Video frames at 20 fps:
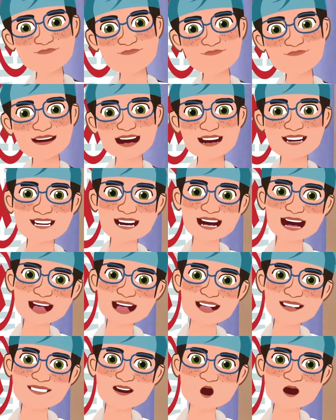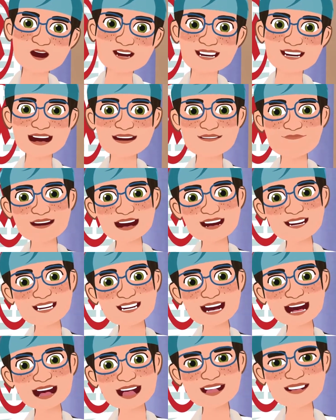He said that I would either have to
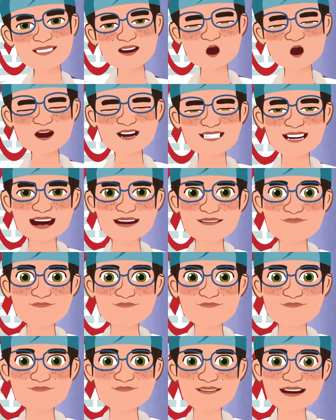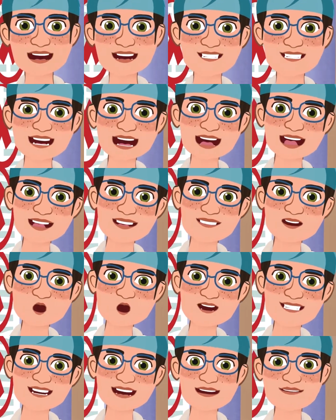endure great pain or deal with the
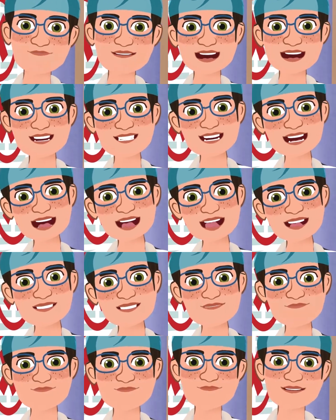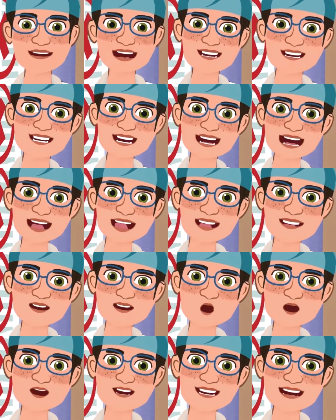overweight because it wasn't gonna
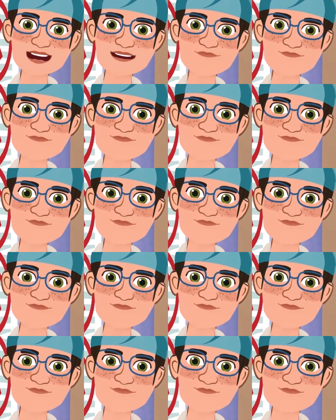stop.